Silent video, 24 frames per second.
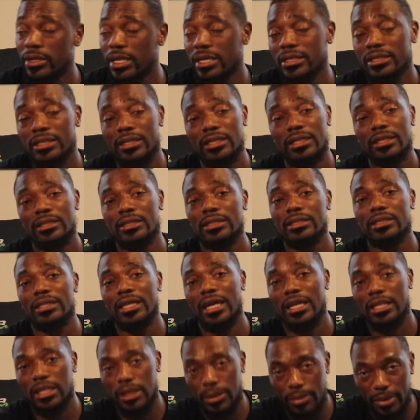This is
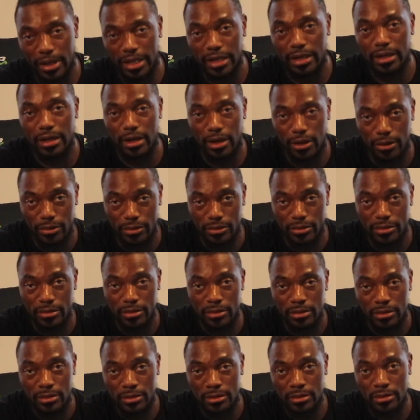not the way to go.
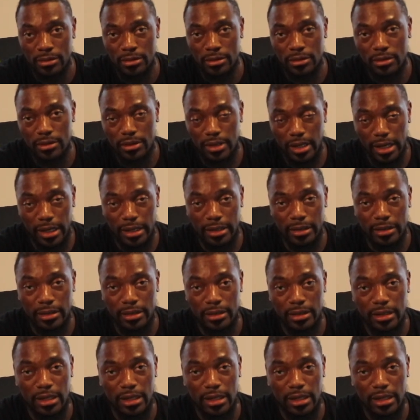Okay?